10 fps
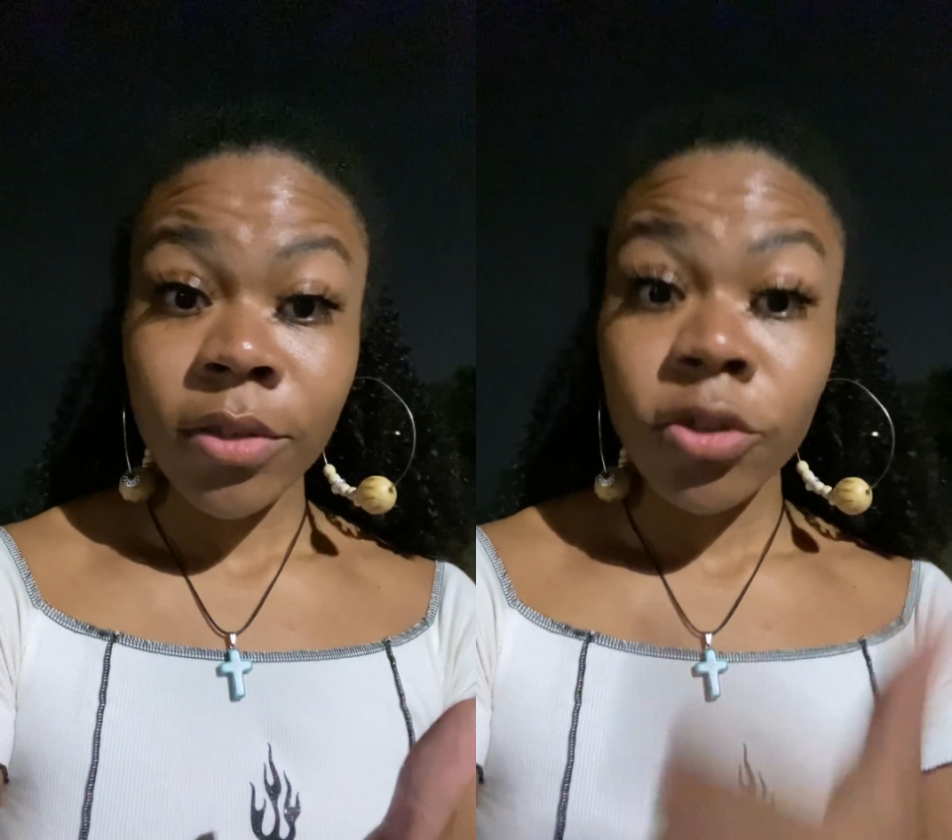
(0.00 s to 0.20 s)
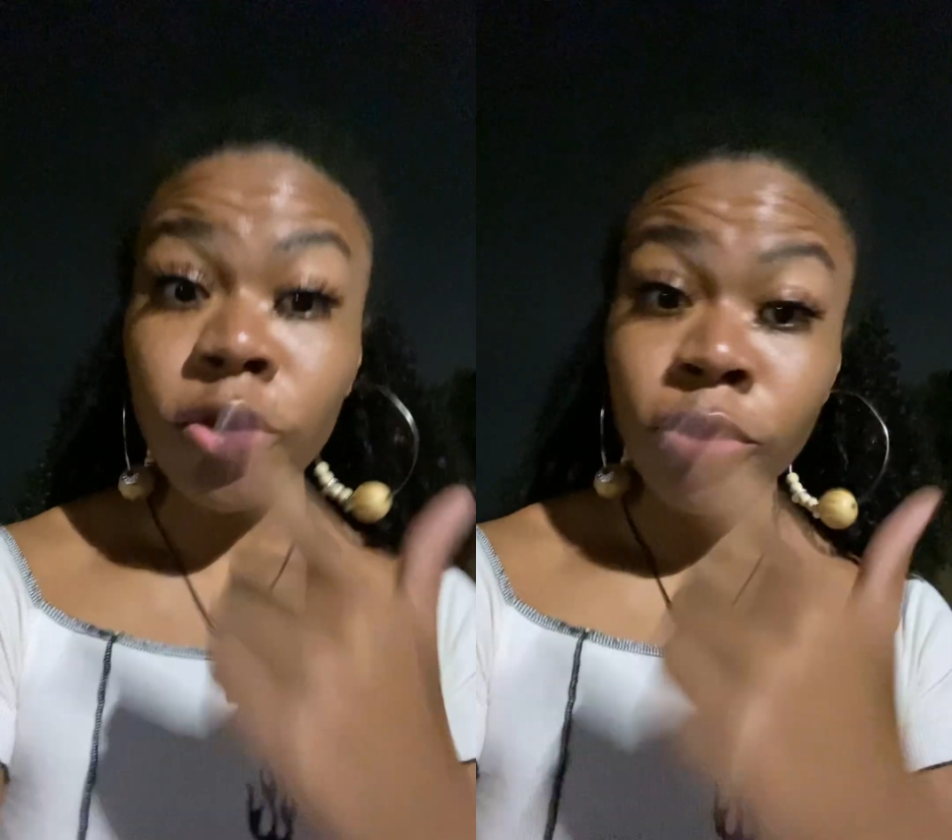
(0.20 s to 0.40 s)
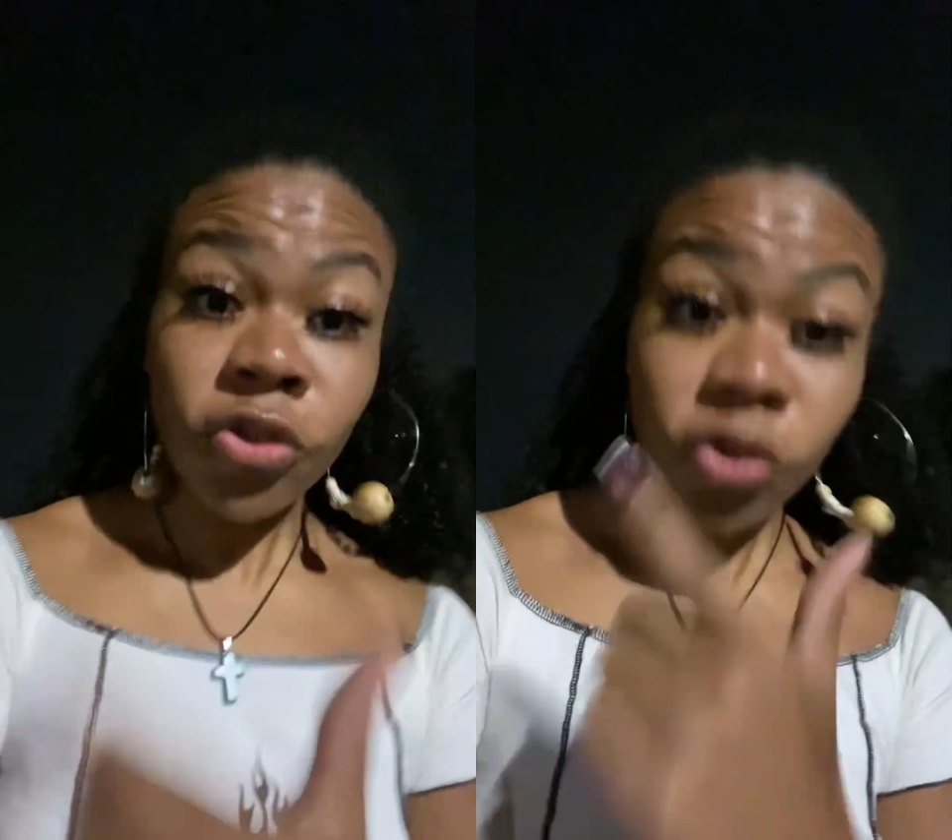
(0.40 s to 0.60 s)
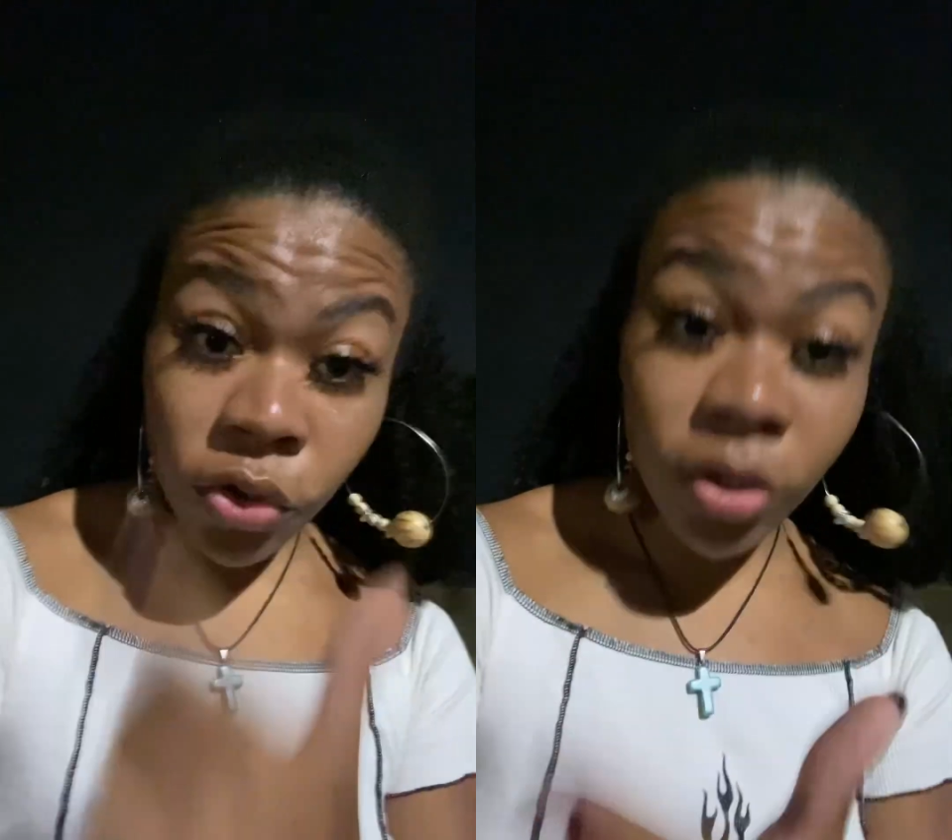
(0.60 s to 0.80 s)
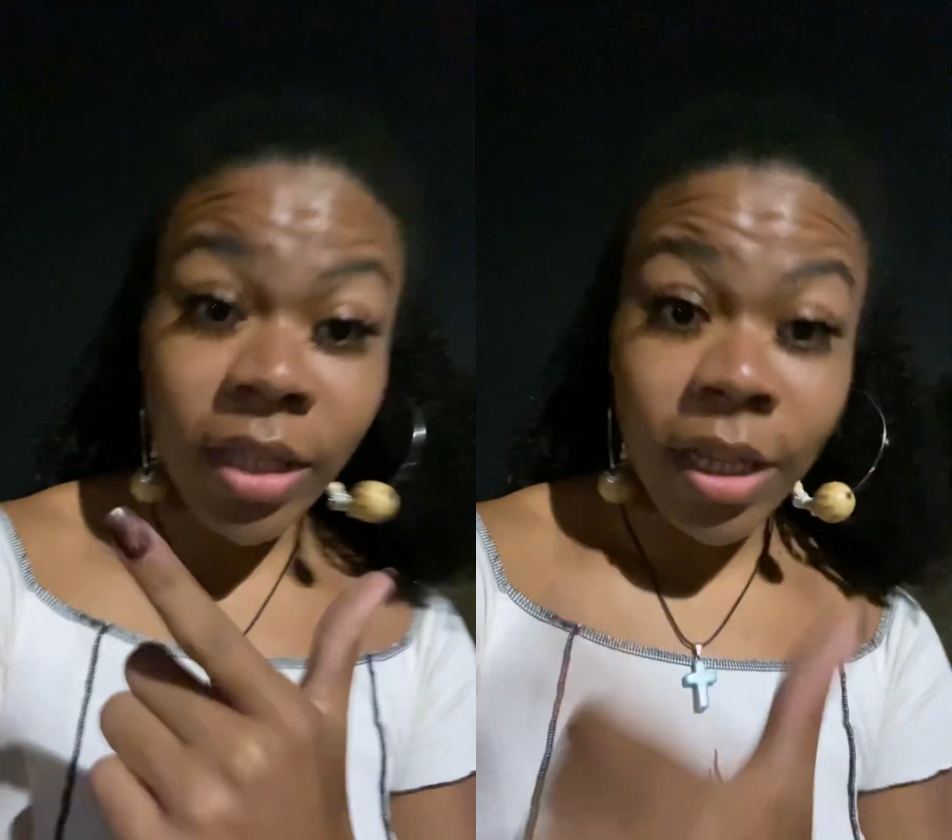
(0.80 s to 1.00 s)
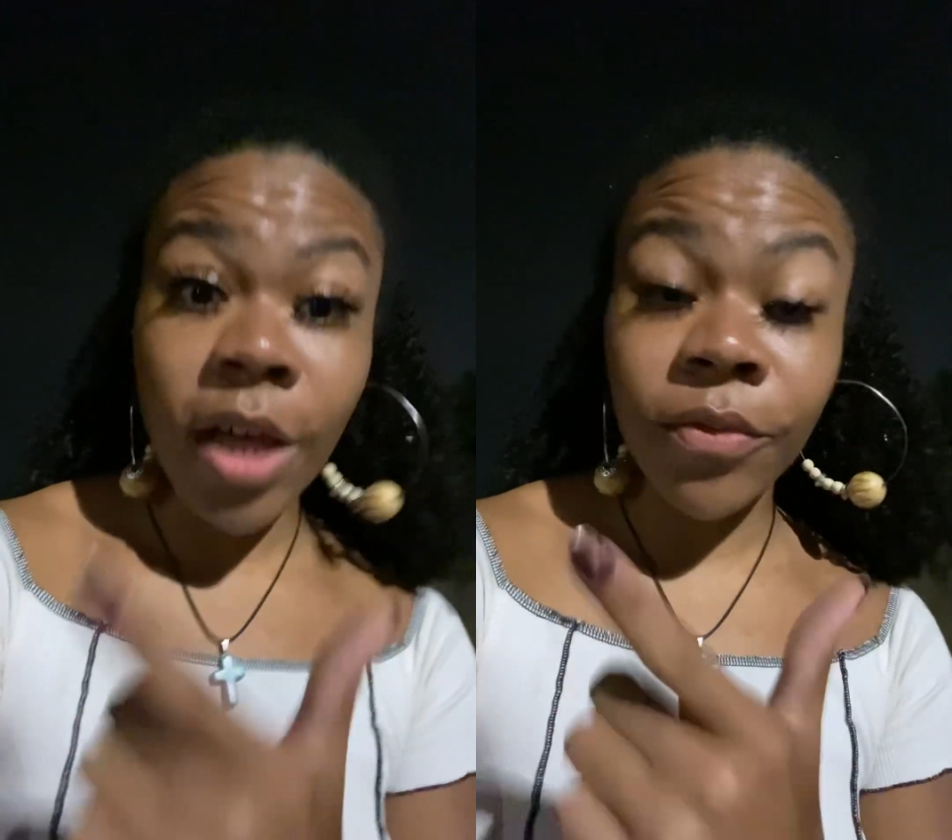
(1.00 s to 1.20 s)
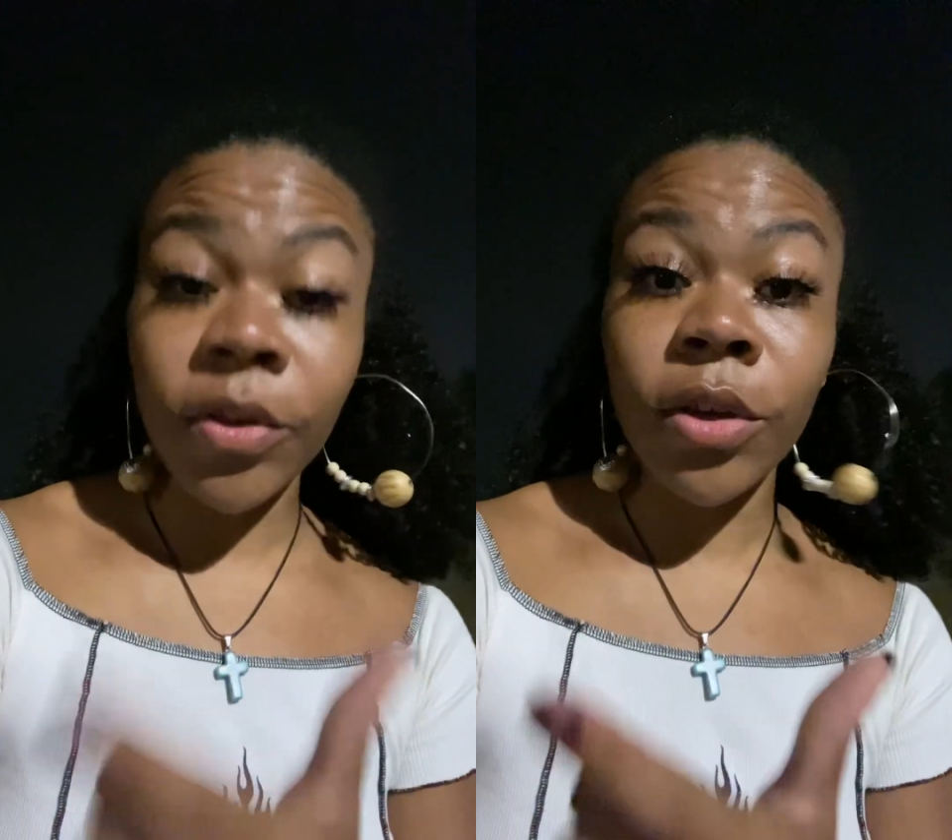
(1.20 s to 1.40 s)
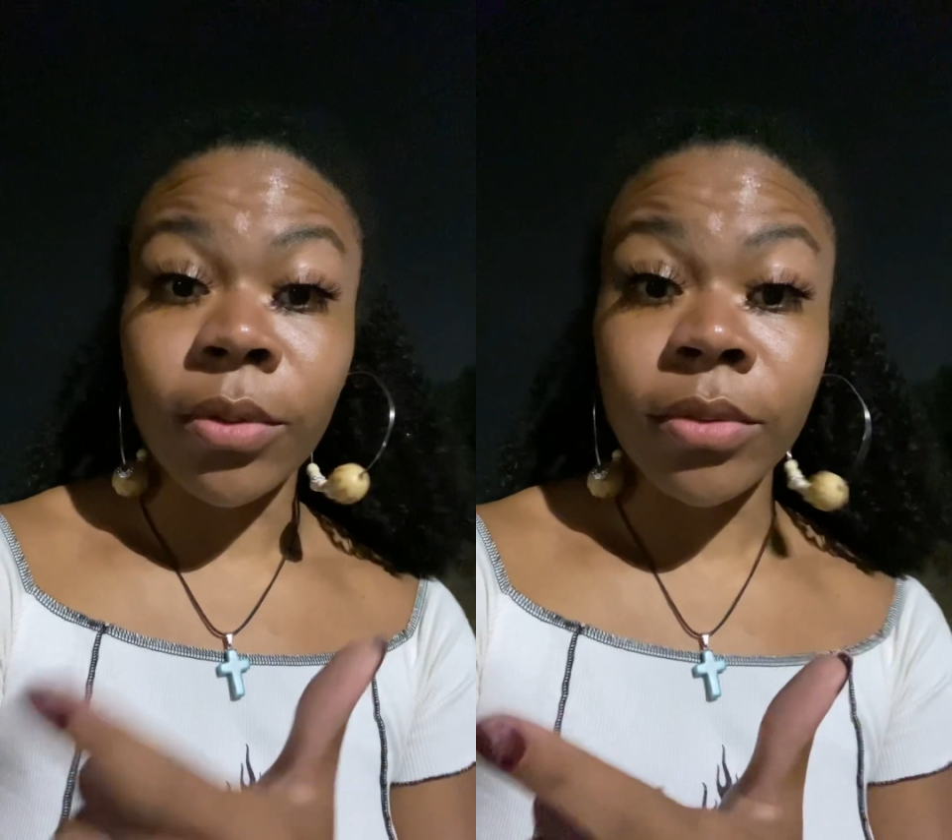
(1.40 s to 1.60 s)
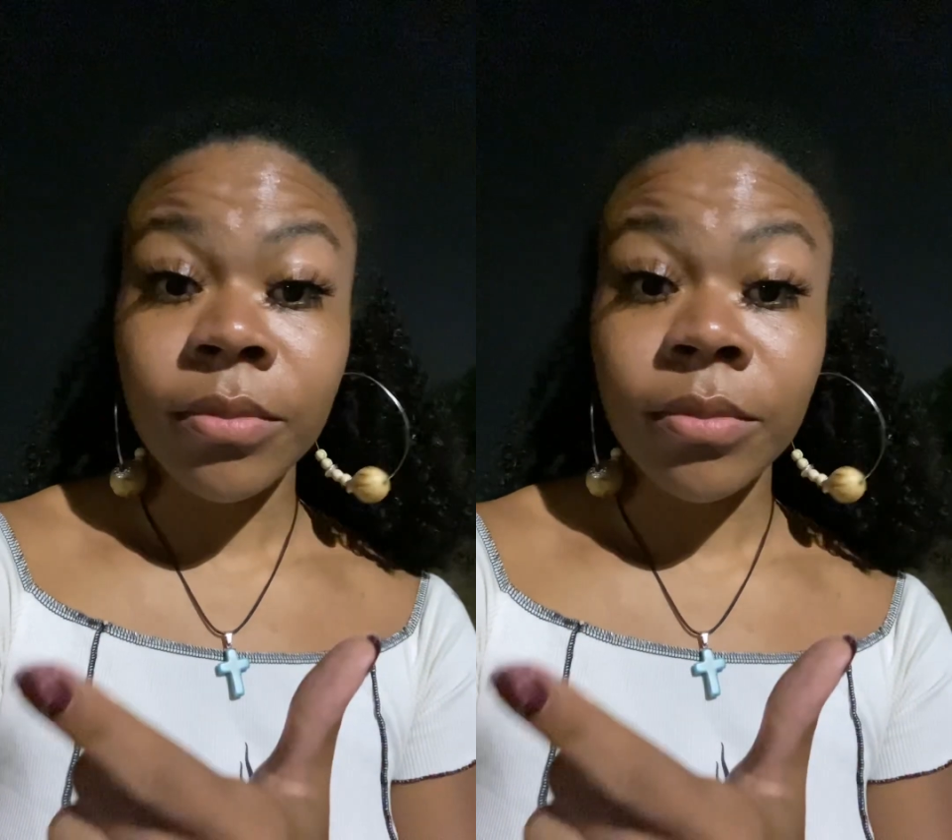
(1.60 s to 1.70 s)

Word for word: Who truly love you.